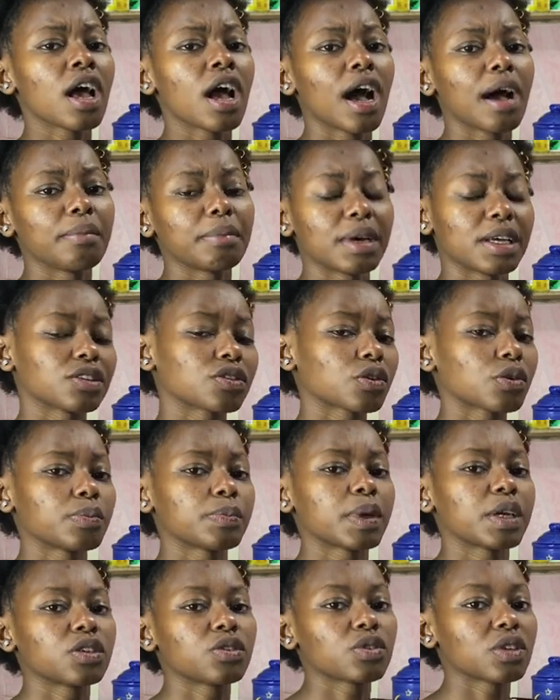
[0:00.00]
um, as
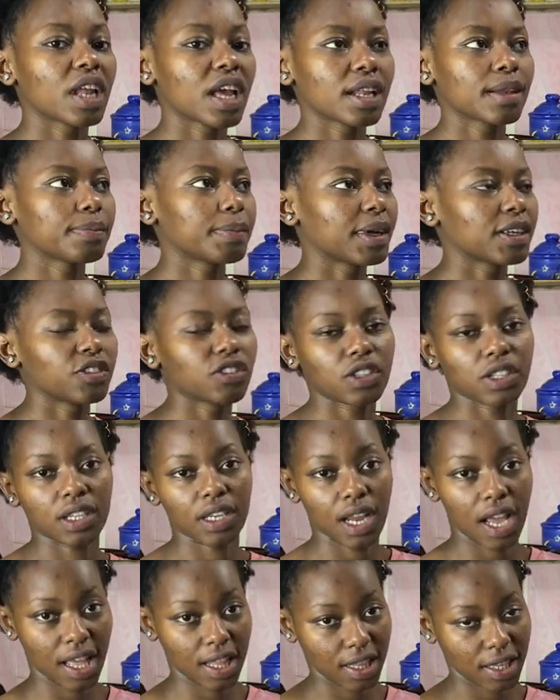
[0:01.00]
compared to Nile perch and
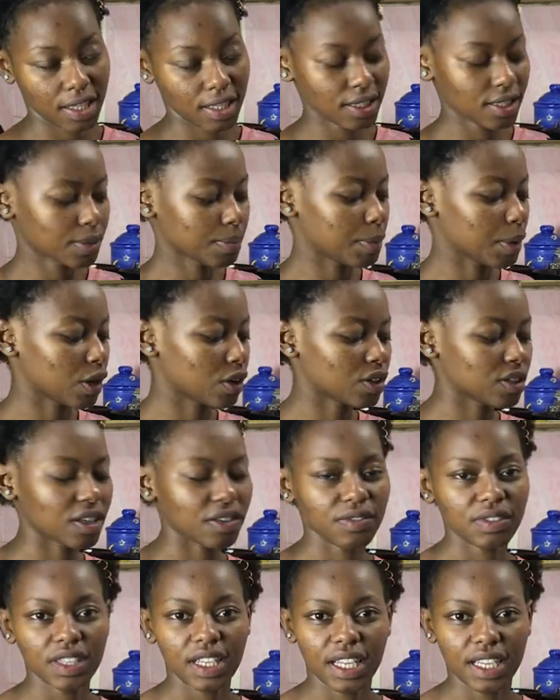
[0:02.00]
others because I
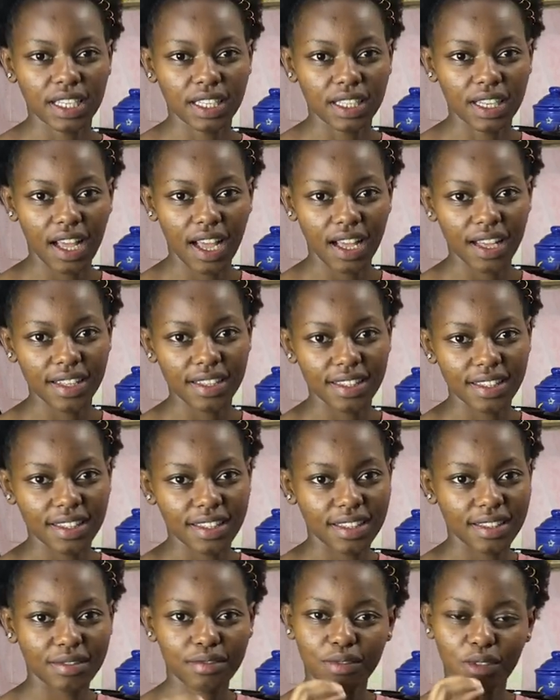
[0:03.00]
feel like it has
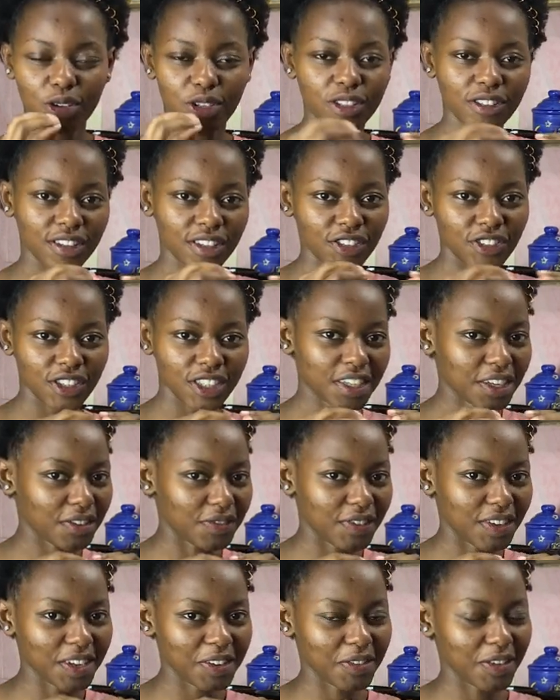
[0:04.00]
concentrated
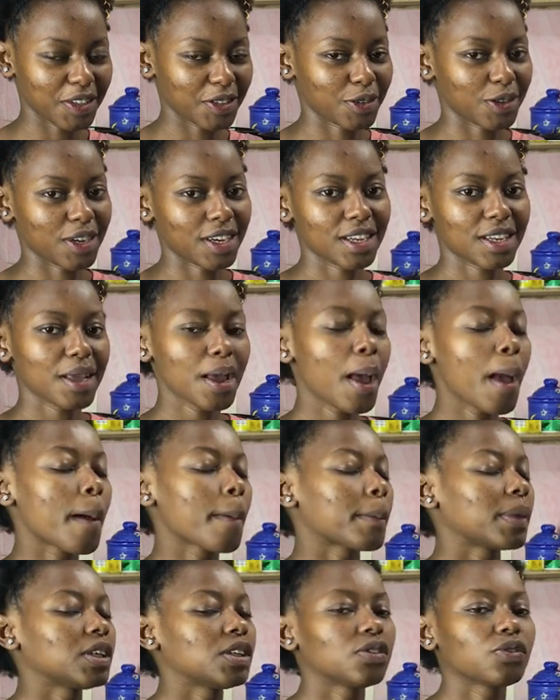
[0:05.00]
flavors already
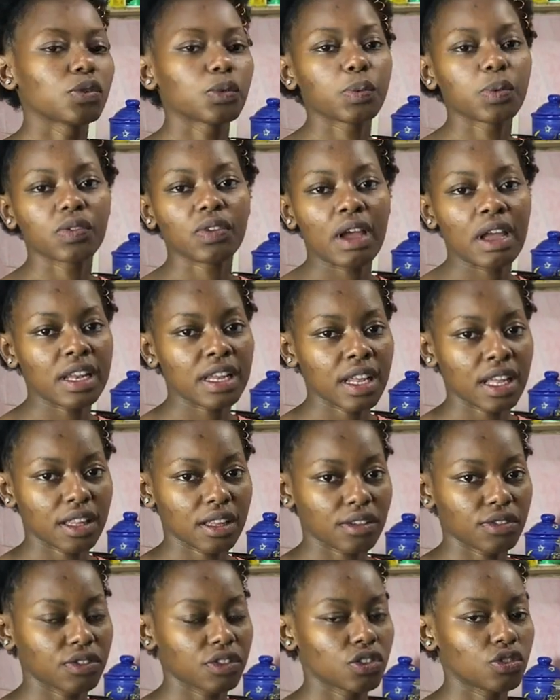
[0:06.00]
but if you prefer any
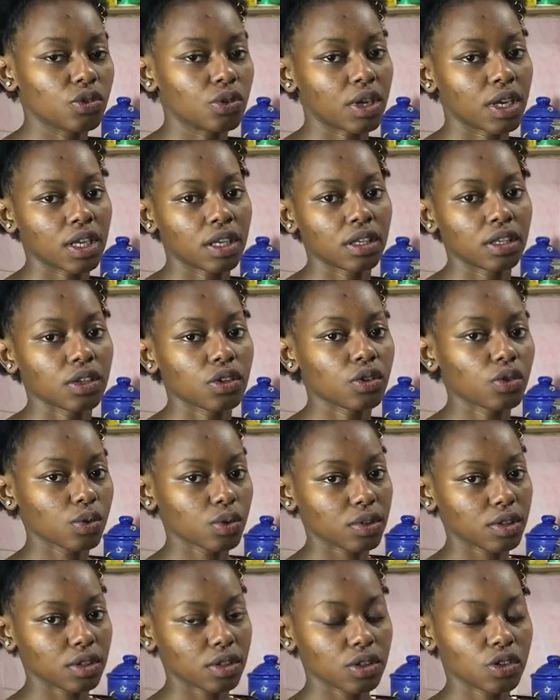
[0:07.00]
other fish you can
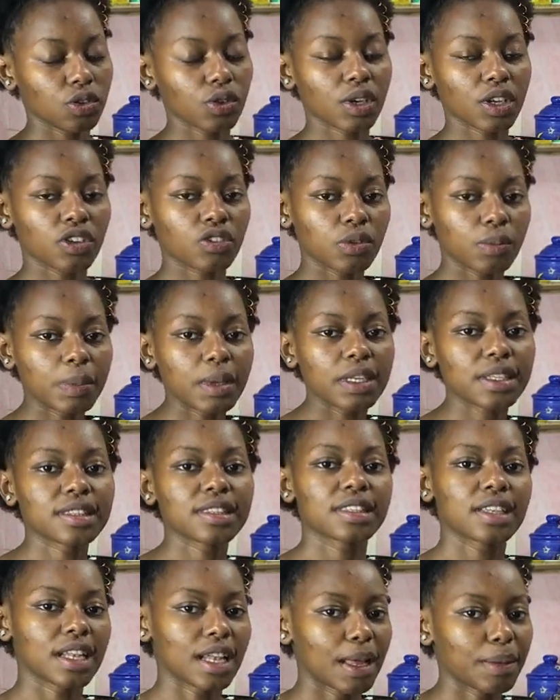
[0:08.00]
use you can replace
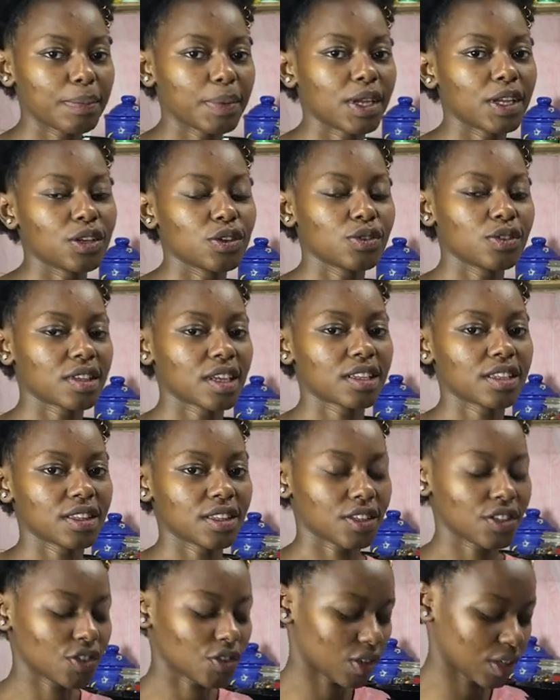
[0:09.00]
tilapia and use that in
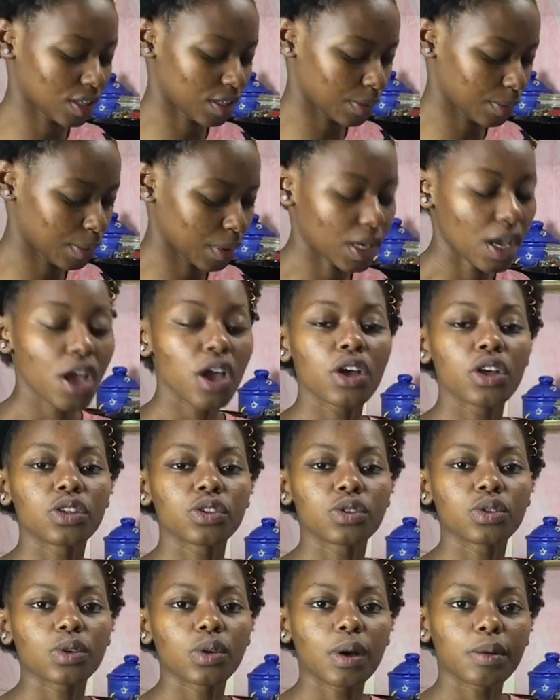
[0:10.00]
this recipe
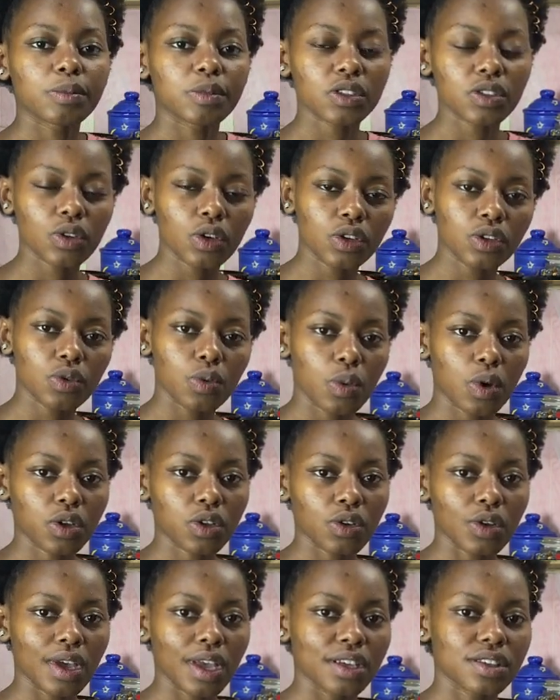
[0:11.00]
so i'm just going to walk
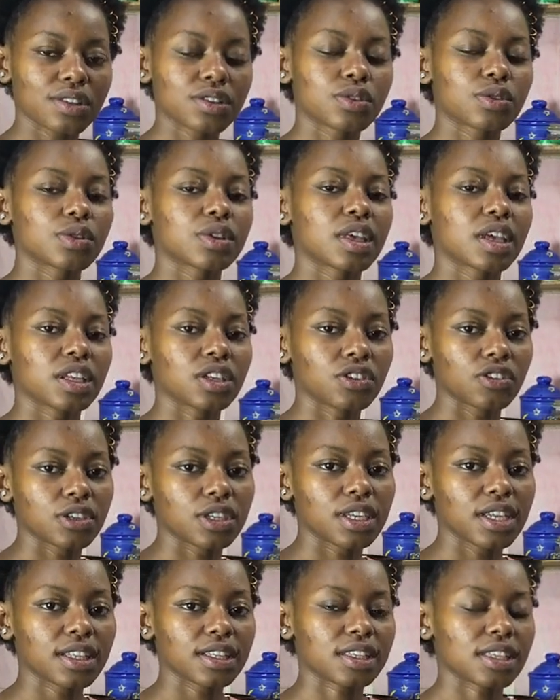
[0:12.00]
you guys through the
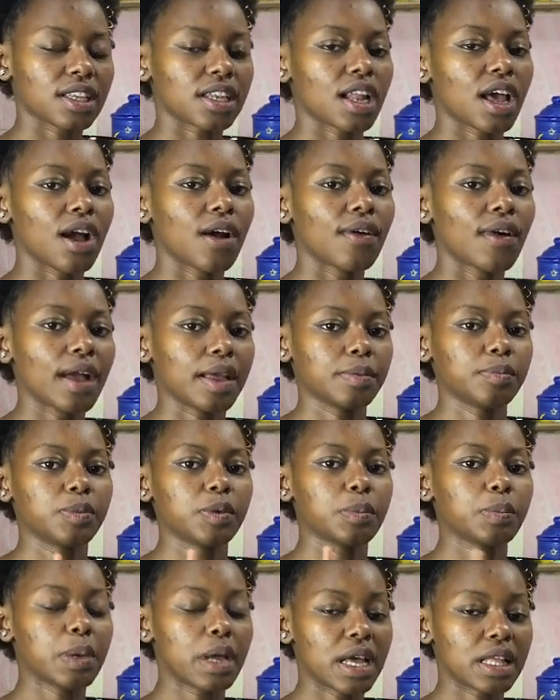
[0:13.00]
ingredients and how i
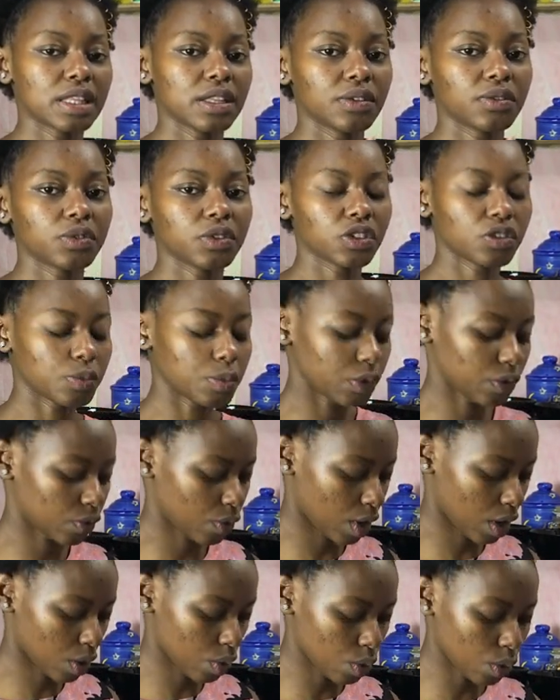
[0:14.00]
prepare the fish
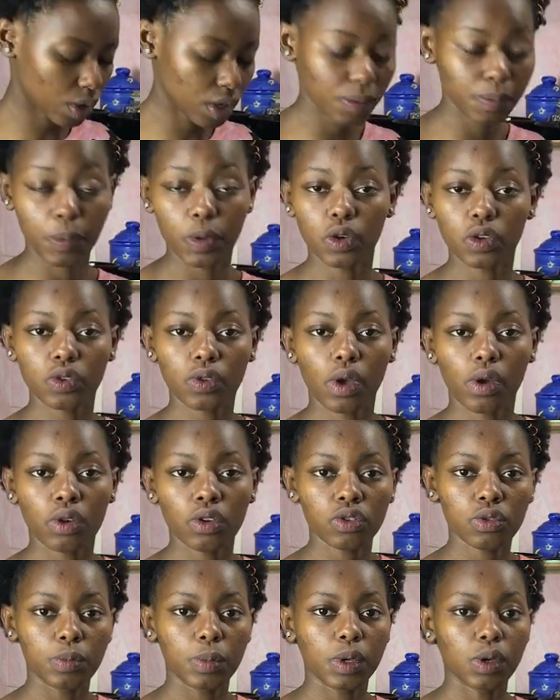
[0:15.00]
before i cook it because we're going
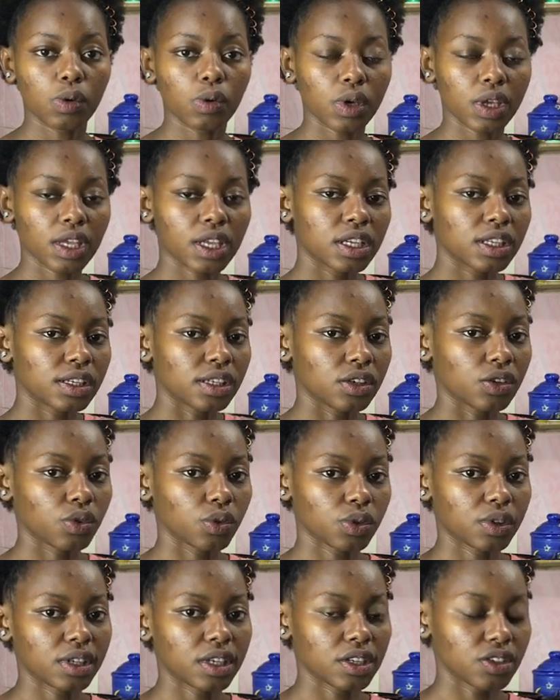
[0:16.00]
to be cooking it in two
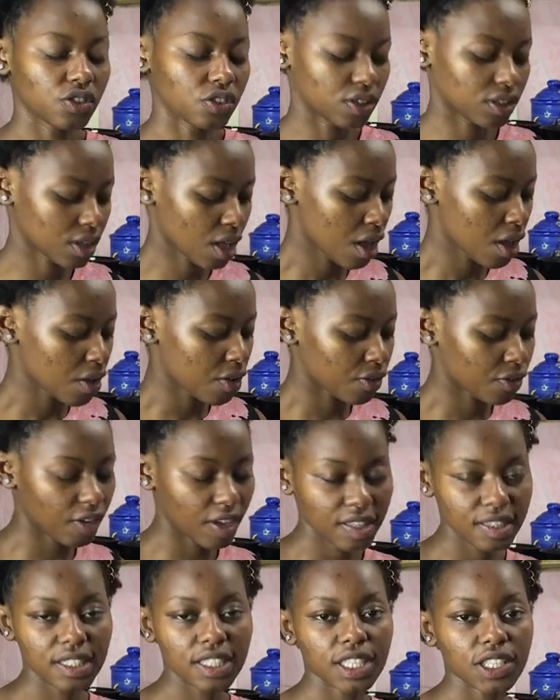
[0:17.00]
stages
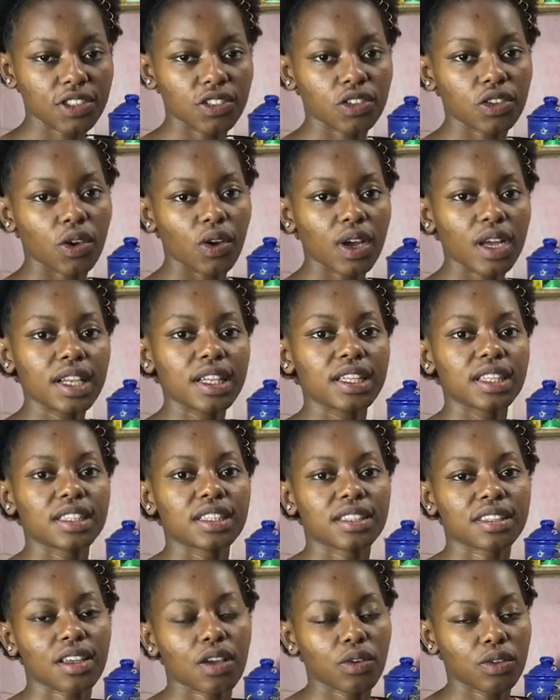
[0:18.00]
first stage in oil then
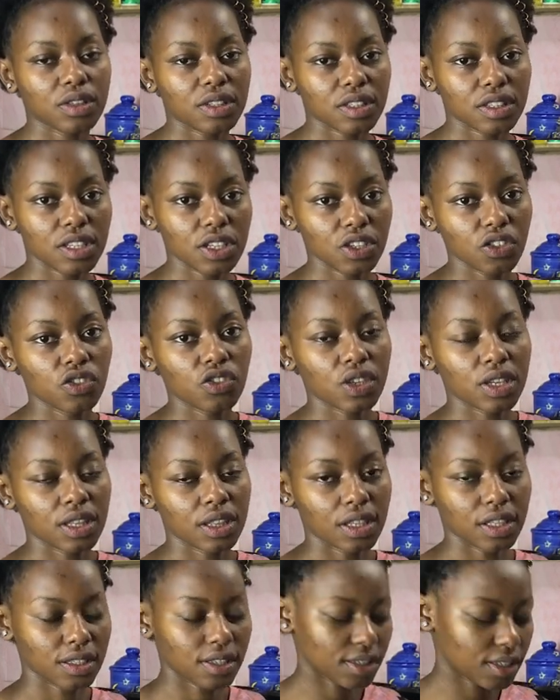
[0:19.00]
the second stage in
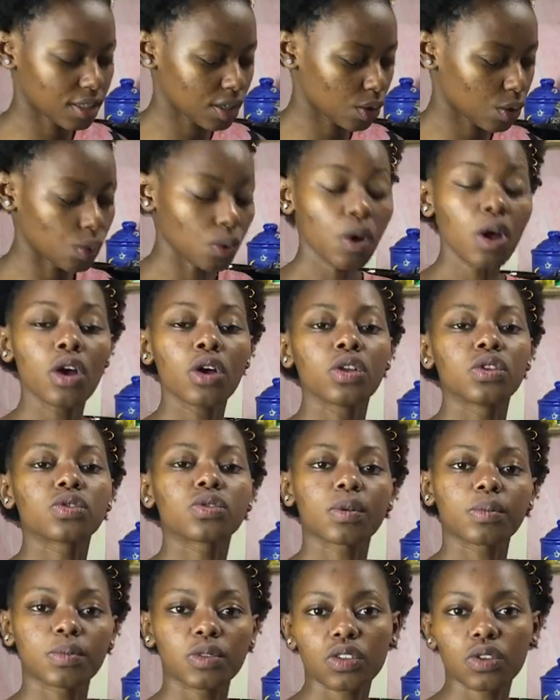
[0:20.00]
the stew
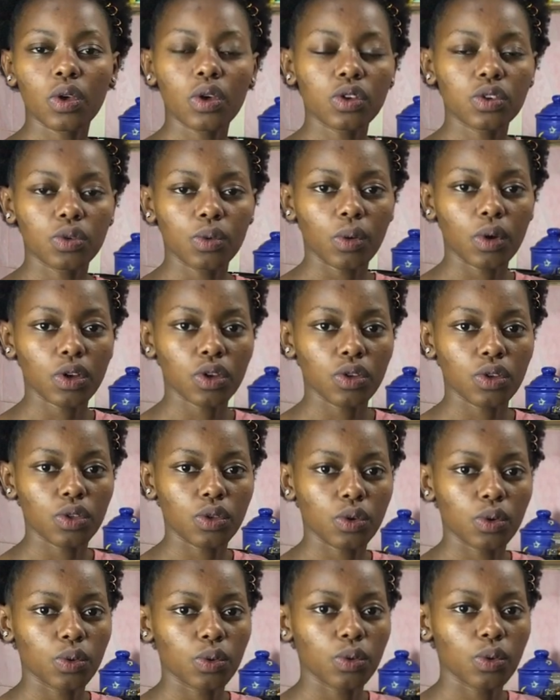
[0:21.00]
so i'm just going to walk you
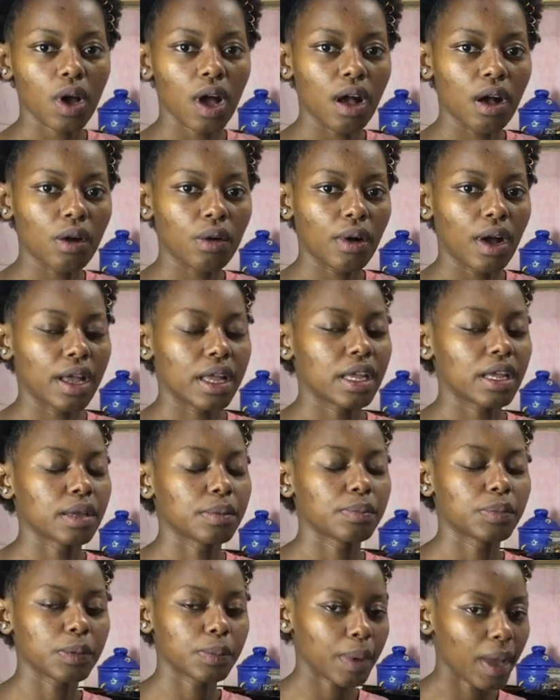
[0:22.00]
through how i
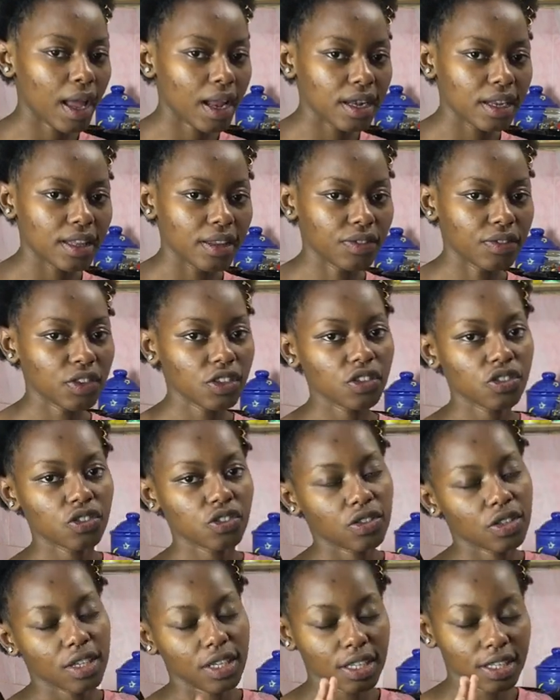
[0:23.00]
prepared the
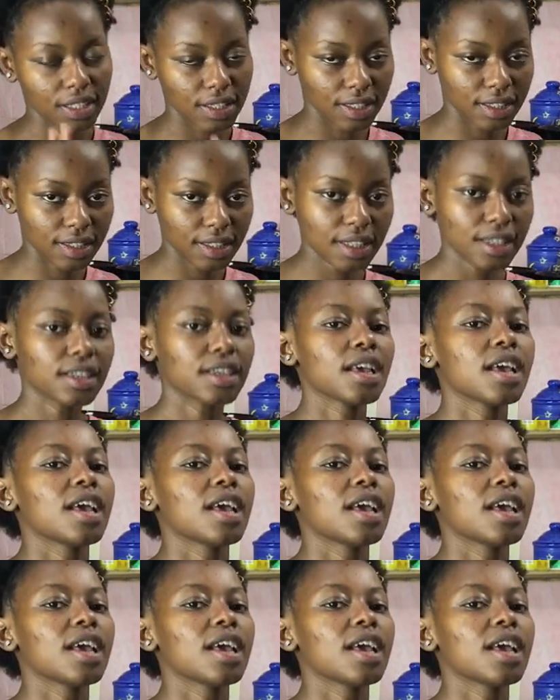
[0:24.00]
fish etc